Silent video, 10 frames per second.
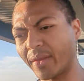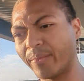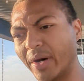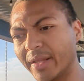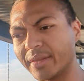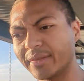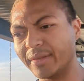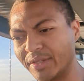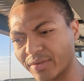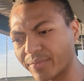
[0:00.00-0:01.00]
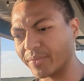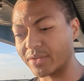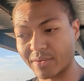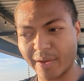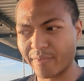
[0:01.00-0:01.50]
But these are
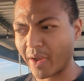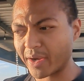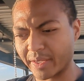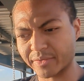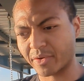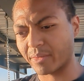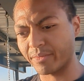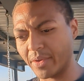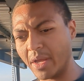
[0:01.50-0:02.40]
these are my findings from